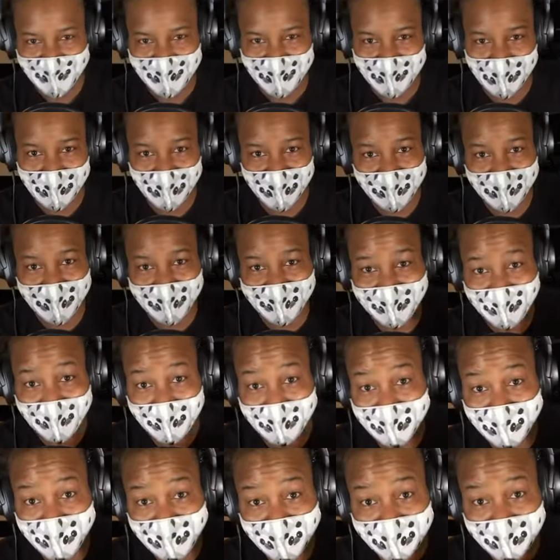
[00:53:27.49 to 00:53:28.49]
they were
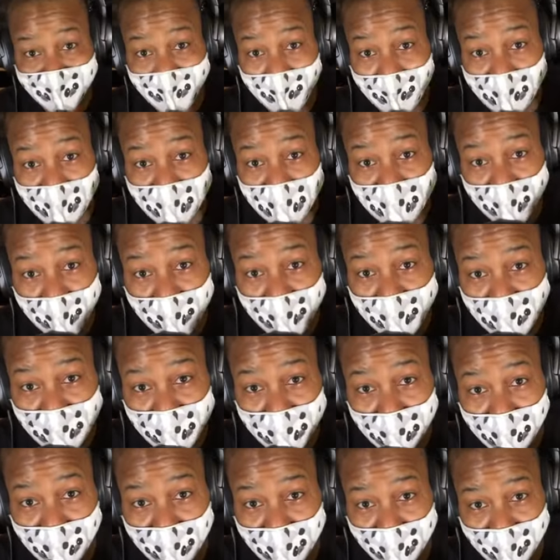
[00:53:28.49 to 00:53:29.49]
at that front
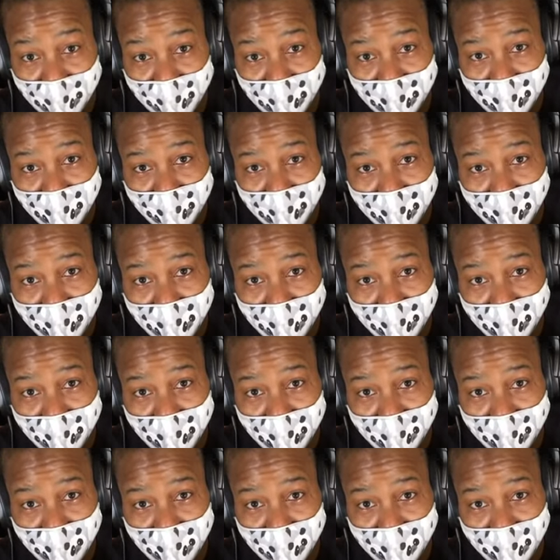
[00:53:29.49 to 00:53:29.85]
door